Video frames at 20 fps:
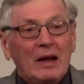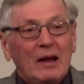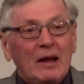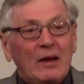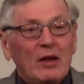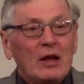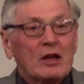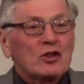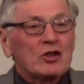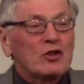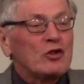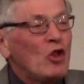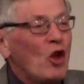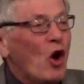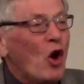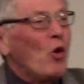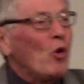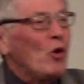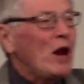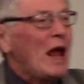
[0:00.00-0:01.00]
There's
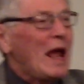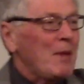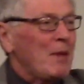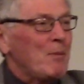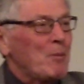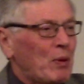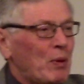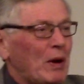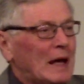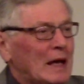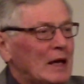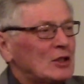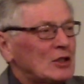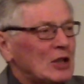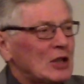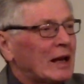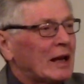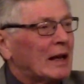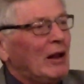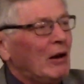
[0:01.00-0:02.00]
no name place,
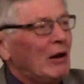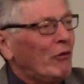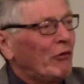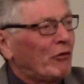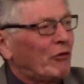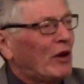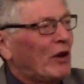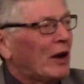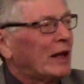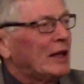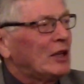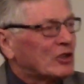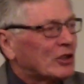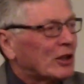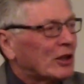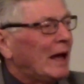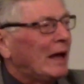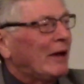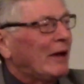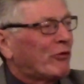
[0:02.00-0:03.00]
a little village
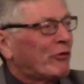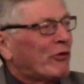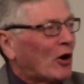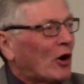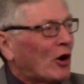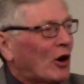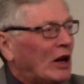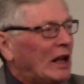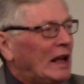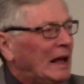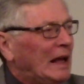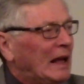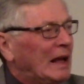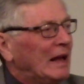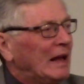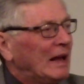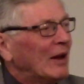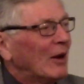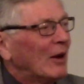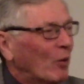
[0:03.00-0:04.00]
like Varney,
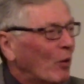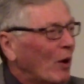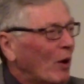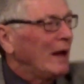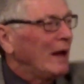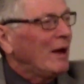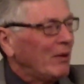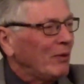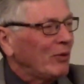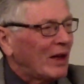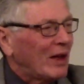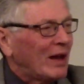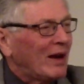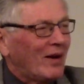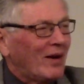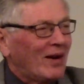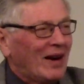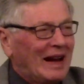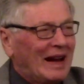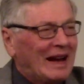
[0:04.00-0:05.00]
way out
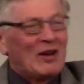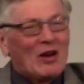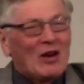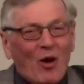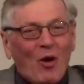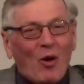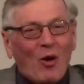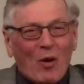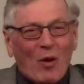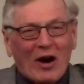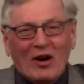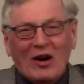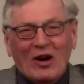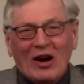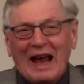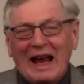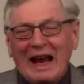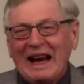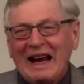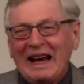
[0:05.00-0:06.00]
there in nowhere
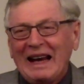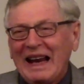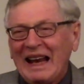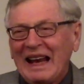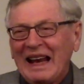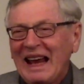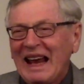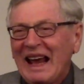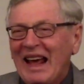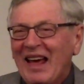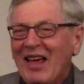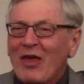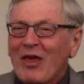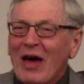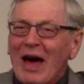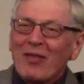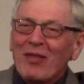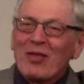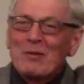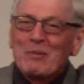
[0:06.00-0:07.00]
land,
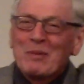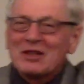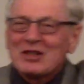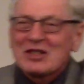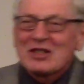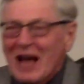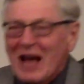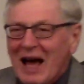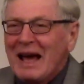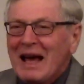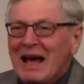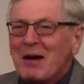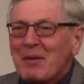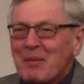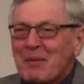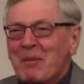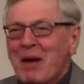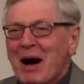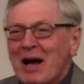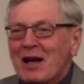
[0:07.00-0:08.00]
that the Messiah
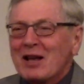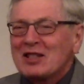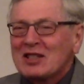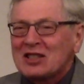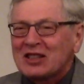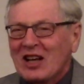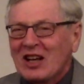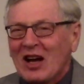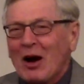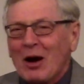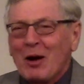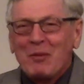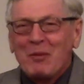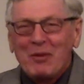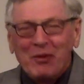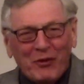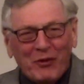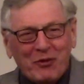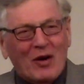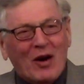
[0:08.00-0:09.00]
must
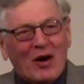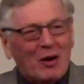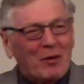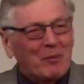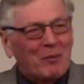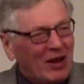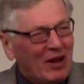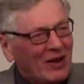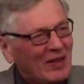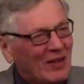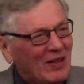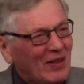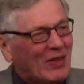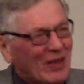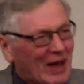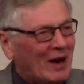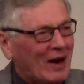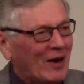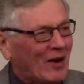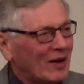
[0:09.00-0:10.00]
come from
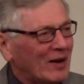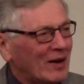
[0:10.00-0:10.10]
there.